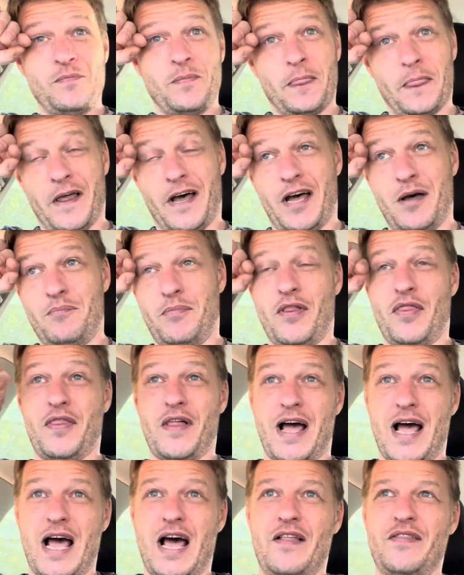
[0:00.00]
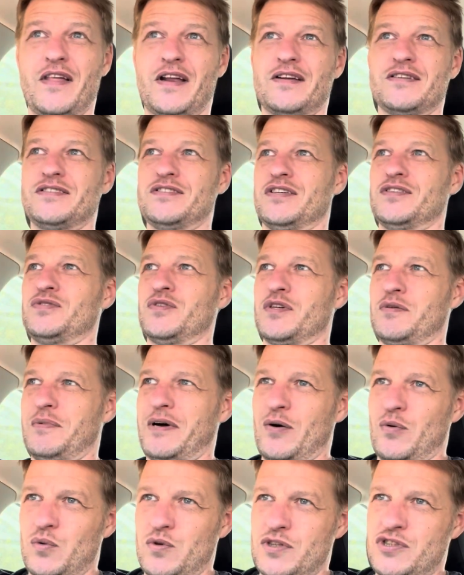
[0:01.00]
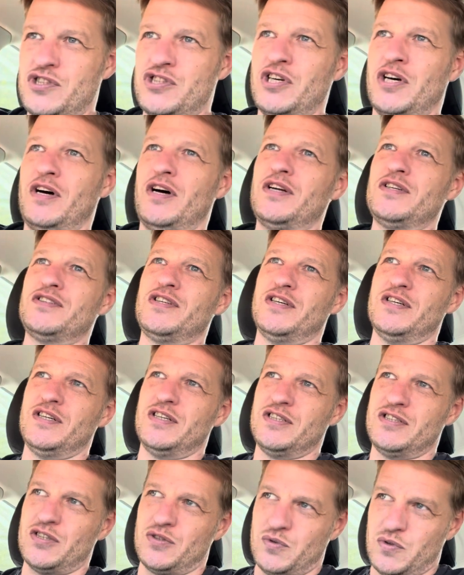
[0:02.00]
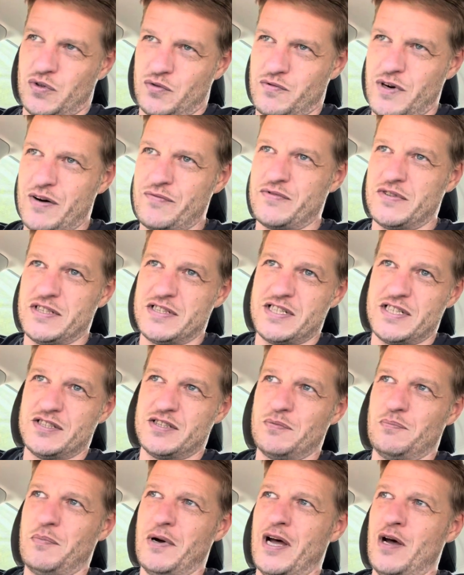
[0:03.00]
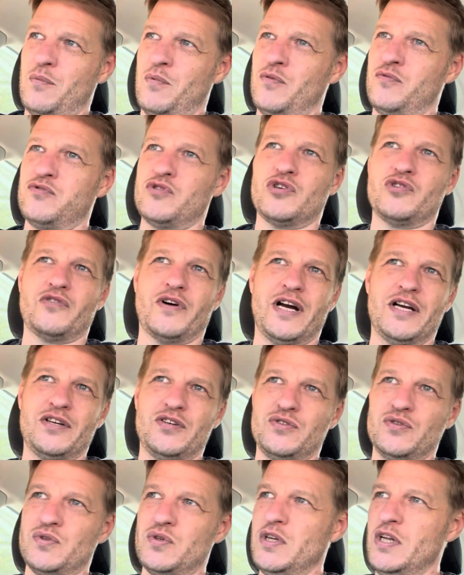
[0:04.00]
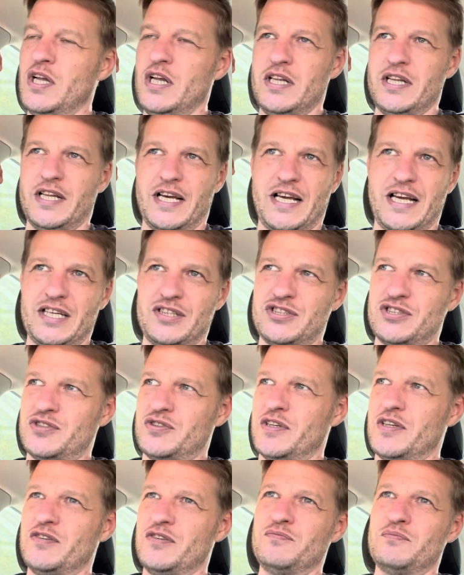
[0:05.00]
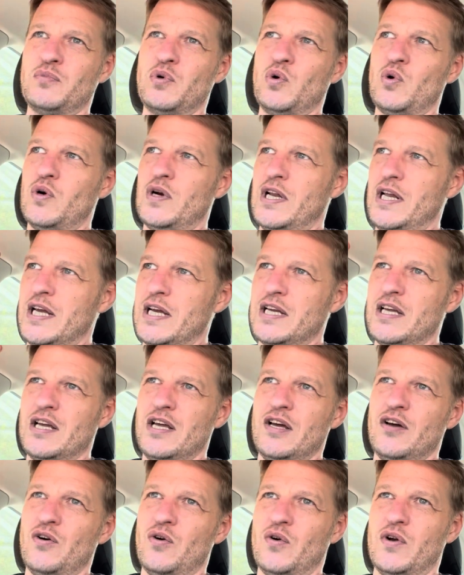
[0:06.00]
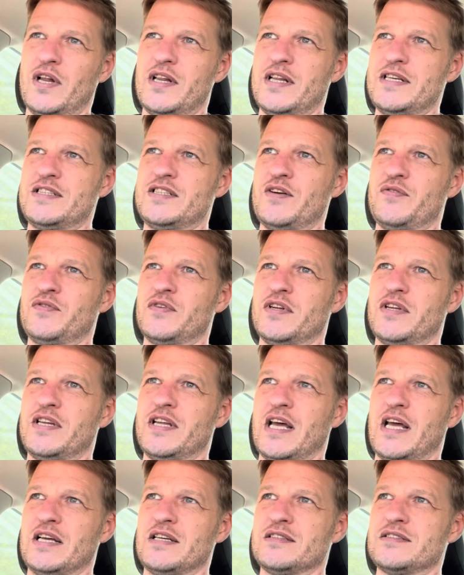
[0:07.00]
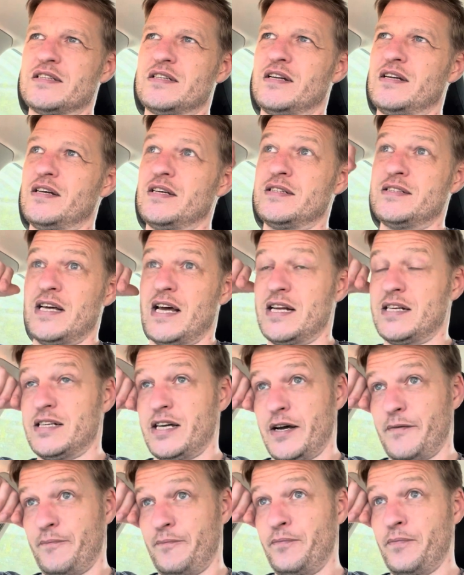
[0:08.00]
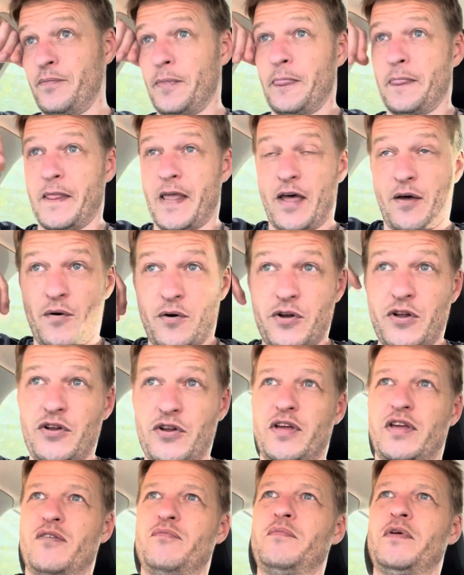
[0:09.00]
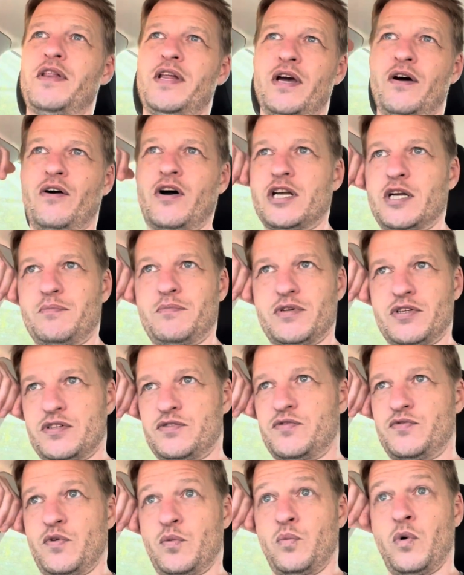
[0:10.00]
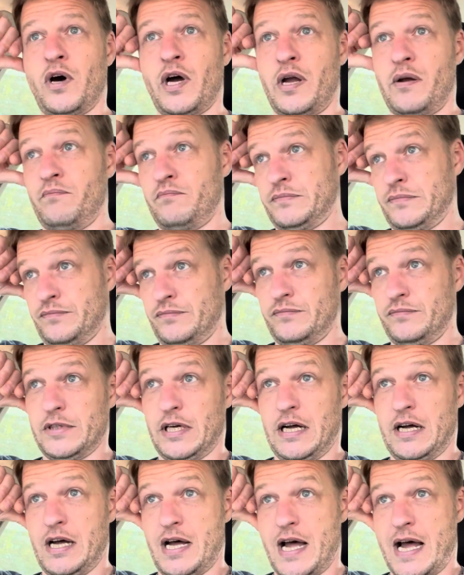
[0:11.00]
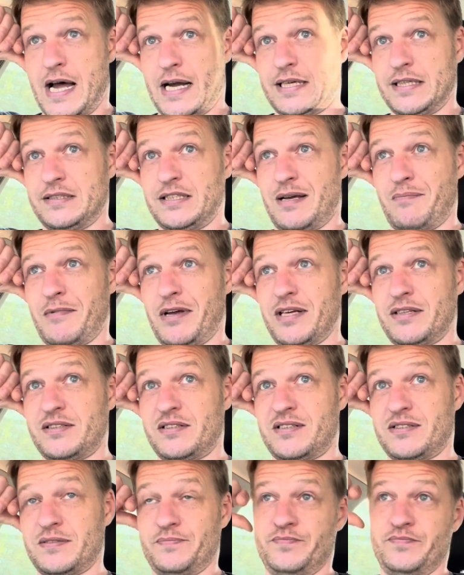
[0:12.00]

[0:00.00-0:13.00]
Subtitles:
But that, and then I started talking about all the charters and all the references to Beowulf and Grendel, the history of mourning, all of these different things. And I said, now can you give me the arguments for why academics